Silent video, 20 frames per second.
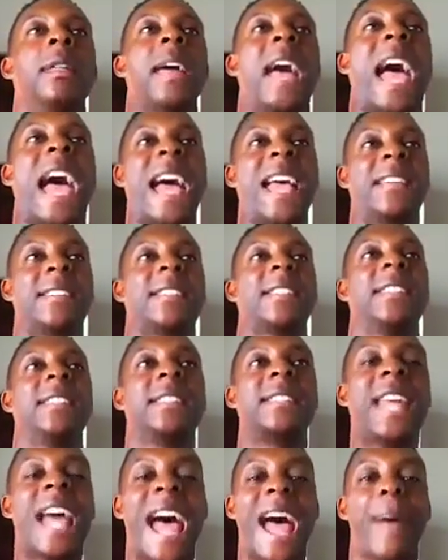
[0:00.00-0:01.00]
as
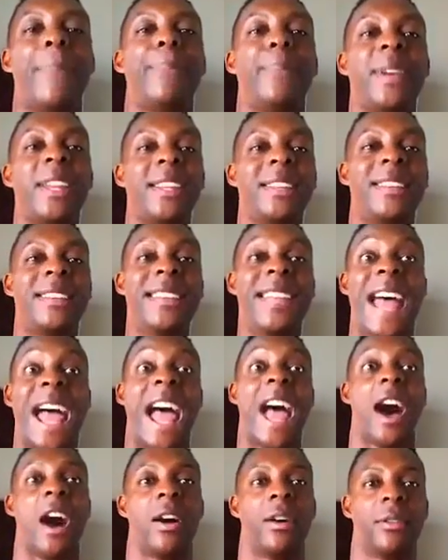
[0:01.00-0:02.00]
it's happening
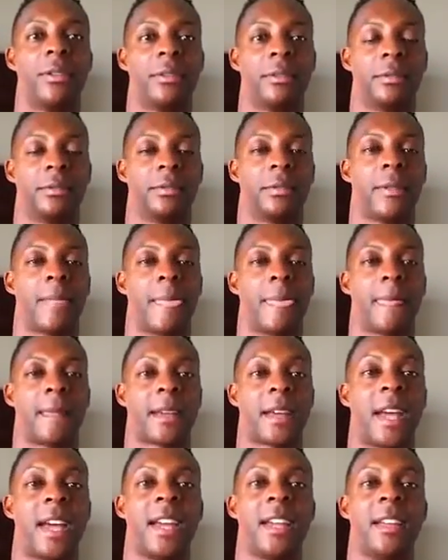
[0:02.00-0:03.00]
now,
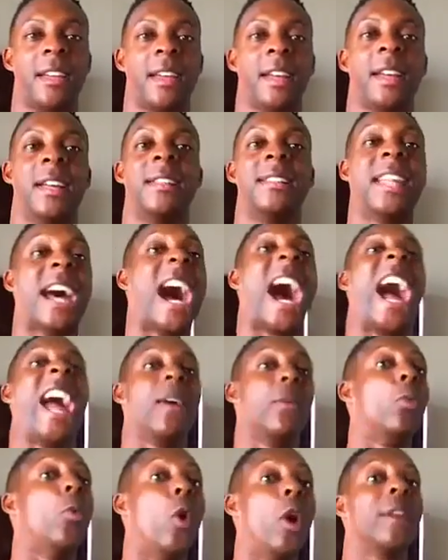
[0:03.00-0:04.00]
okay? Now
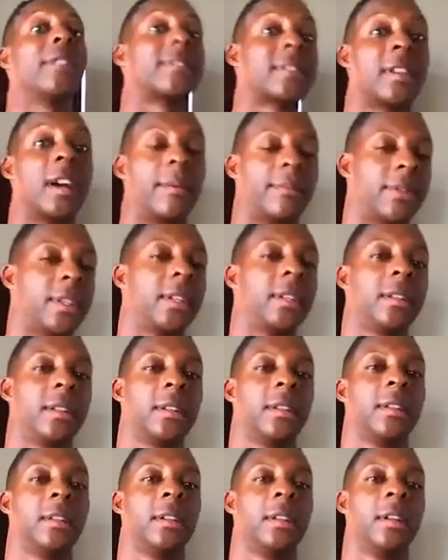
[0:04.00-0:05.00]
I want something,
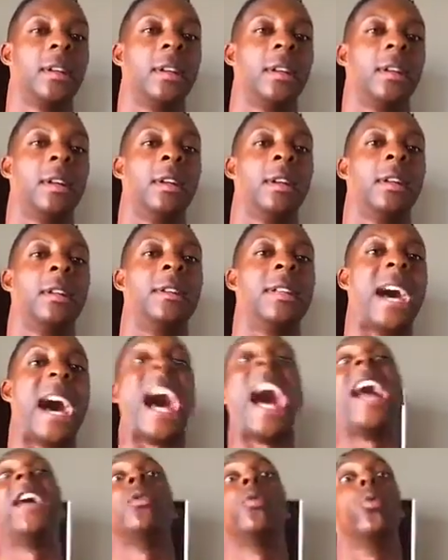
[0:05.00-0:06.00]

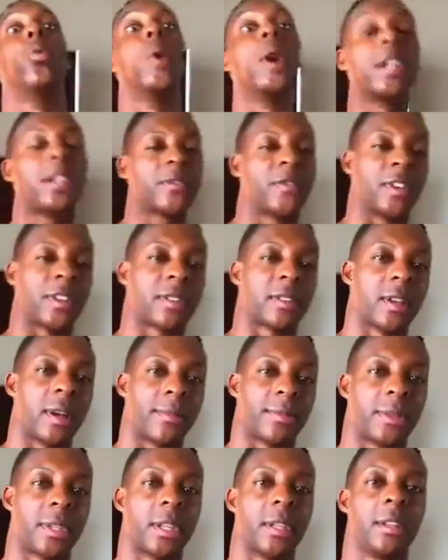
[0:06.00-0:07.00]
now I wish for
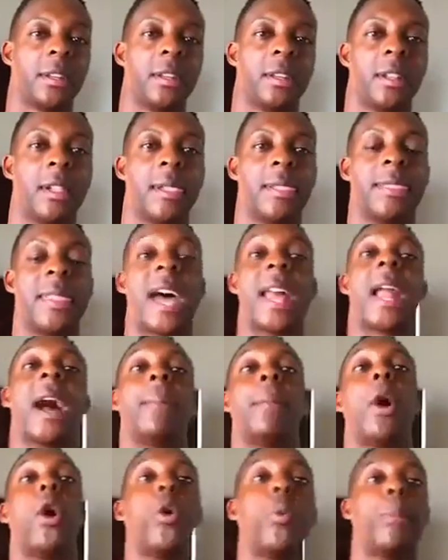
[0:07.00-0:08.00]
something, now
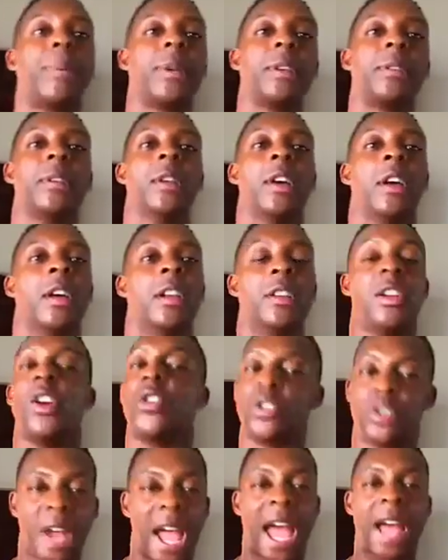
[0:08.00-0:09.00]
I'm hoping. No,
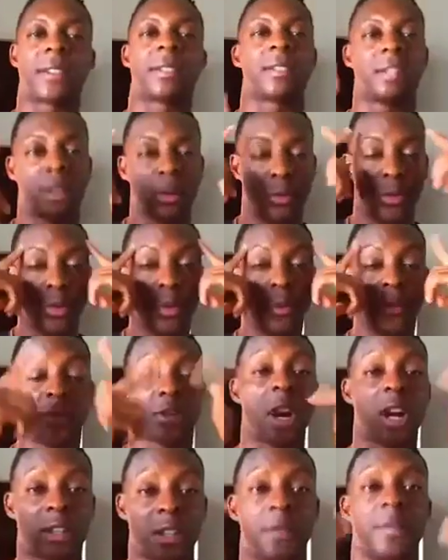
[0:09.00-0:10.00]
you actually, when you
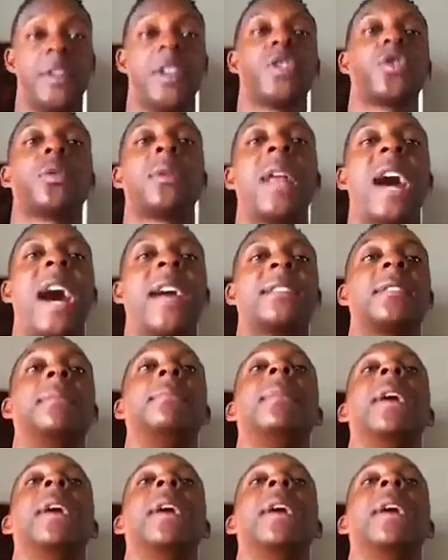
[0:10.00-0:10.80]
start to visualize and